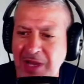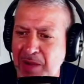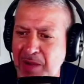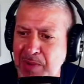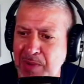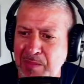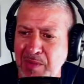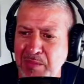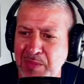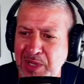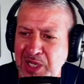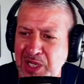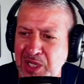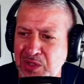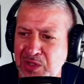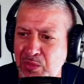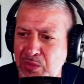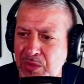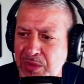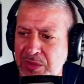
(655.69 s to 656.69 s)
I remember
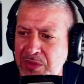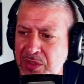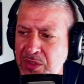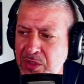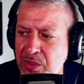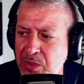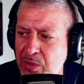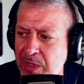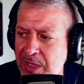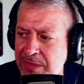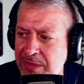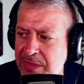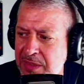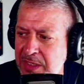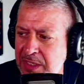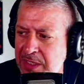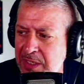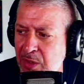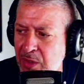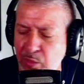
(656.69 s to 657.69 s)
meeting with you at
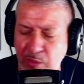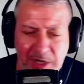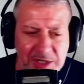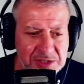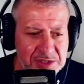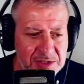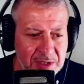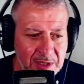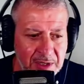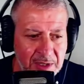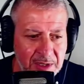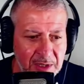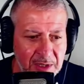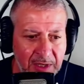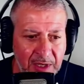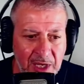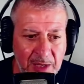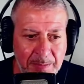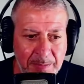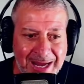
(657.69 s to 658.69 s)
the Ritz
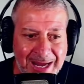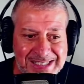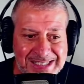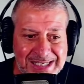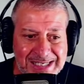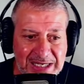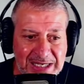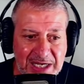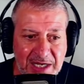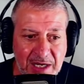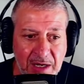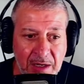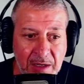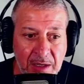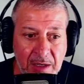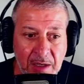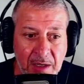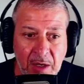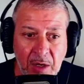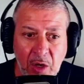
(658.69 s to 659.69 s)
in Pasadena
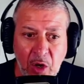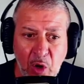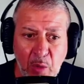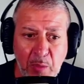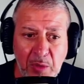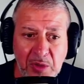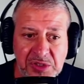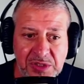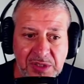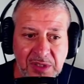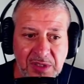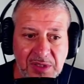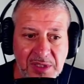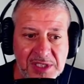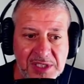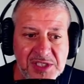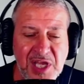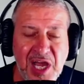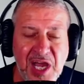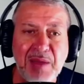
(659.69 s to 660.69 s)
almost
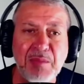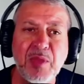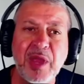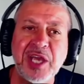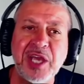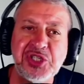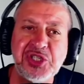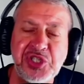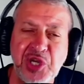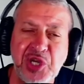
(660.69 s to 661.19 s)
this time last